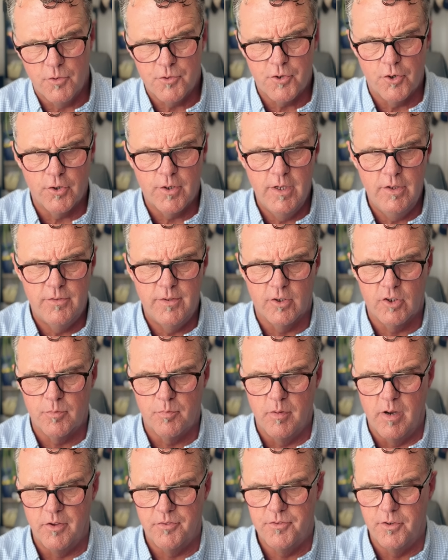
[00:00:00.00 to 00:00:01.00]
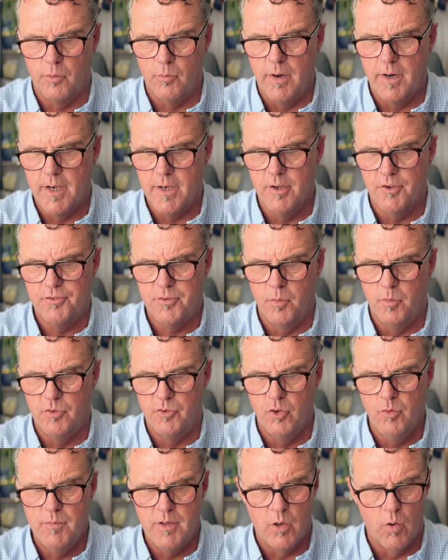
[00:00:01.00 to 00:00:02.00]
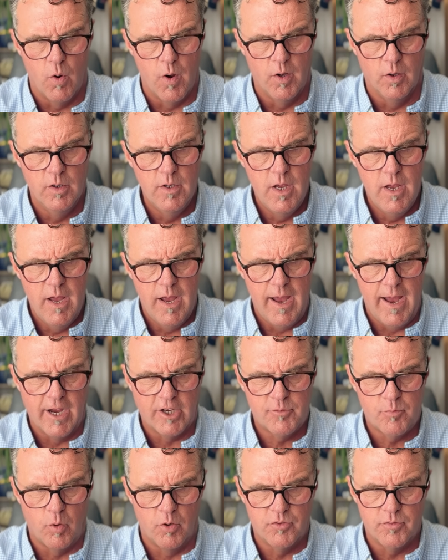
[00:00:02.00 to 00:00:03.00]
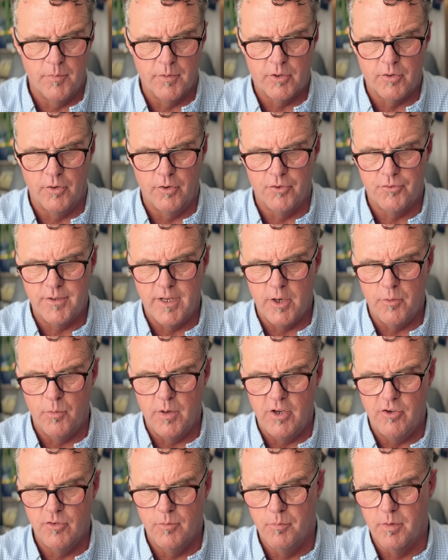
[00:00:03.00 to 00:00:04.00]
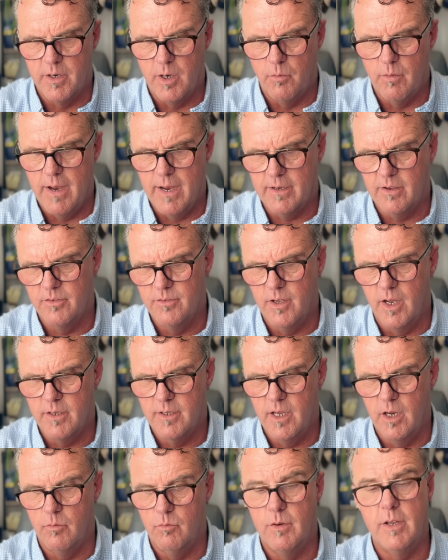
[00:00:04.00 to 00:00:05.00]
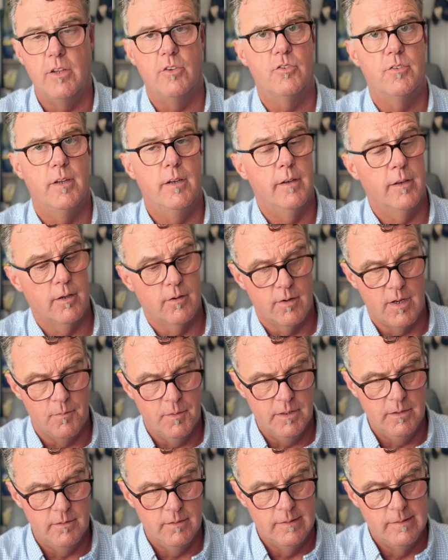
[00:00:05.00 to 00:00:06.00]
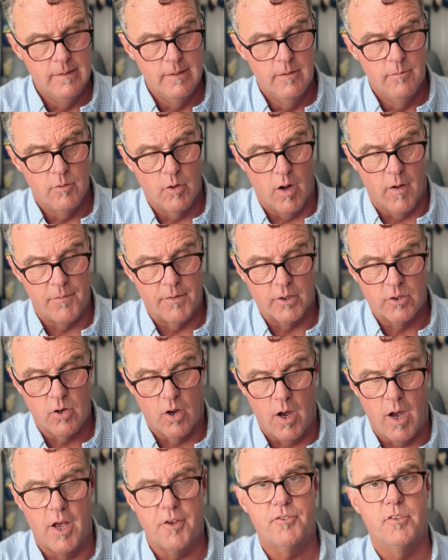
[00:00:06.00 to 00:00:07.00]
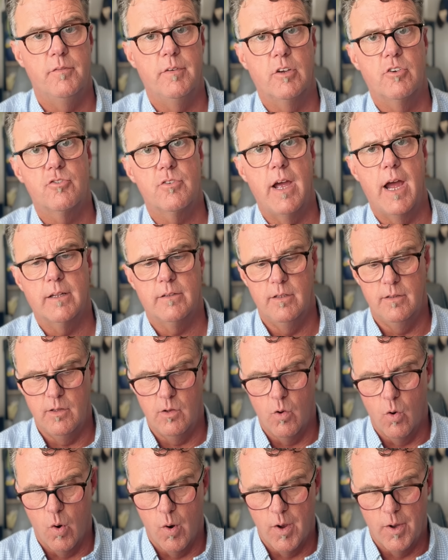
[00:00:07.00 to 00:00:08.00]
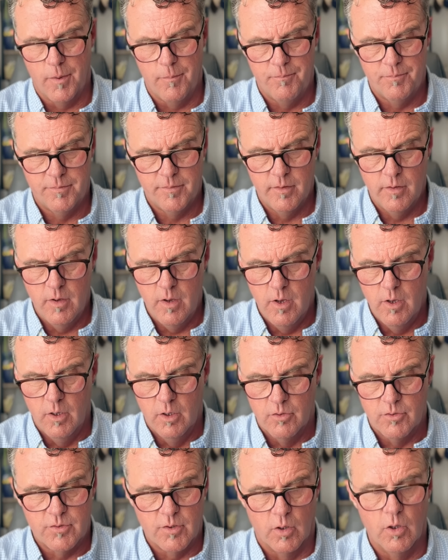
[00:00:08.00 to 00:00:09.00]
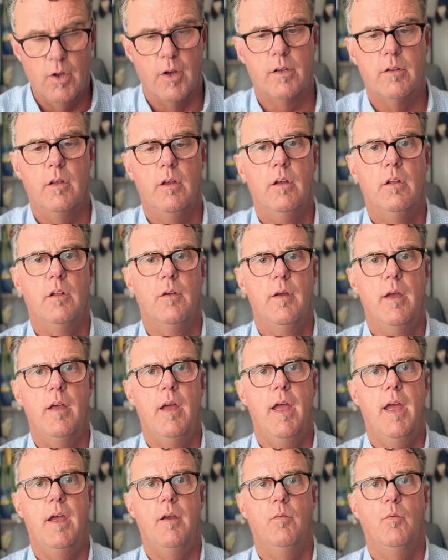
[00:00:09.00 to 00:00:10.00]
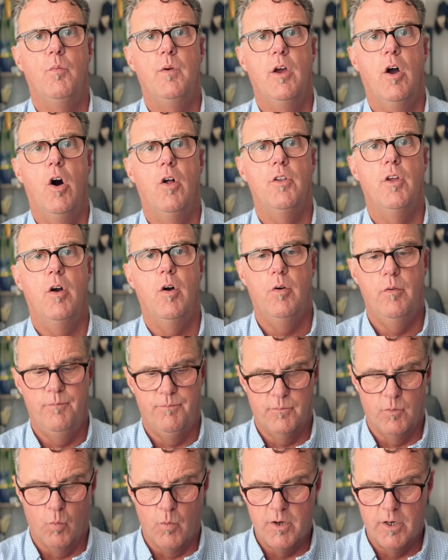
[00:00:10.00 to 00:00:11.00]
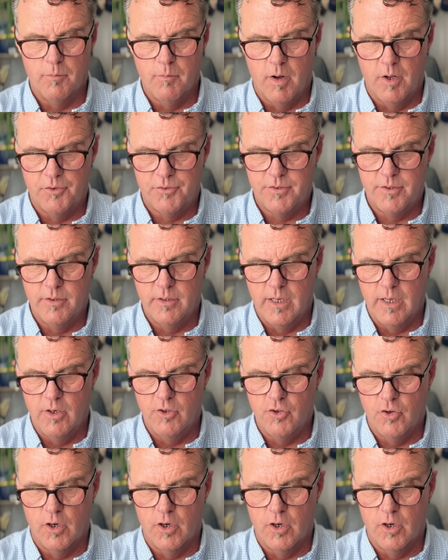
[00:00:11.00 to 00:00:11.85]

Turkey's expressed their readiness to resume the oil exports from the Kurdistan region, but Iraq has not yet reached an agreement on the cost of extracting the oil. So look, hey, we all know winter months in, in